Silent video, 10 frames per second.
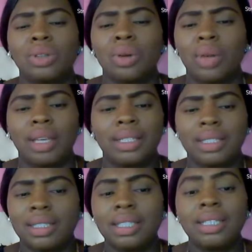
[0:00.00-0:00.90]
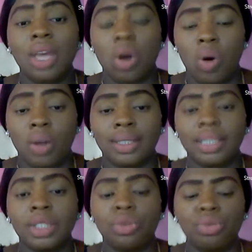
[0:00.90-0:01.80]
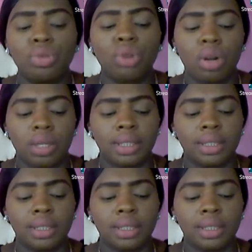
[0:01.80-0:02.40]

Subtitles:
so it's a cause, it's a root cause.